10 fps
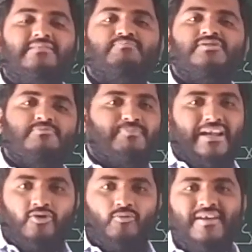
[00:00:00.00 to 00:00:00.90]
in
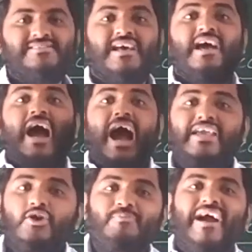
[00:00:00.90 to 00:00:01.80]
simple cube is
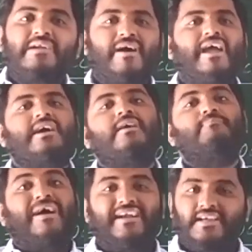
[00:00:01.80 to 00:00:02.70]
occupied by
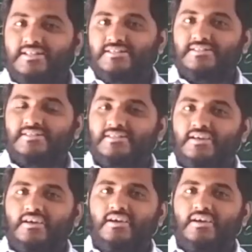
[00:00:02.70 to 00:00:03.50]
particles,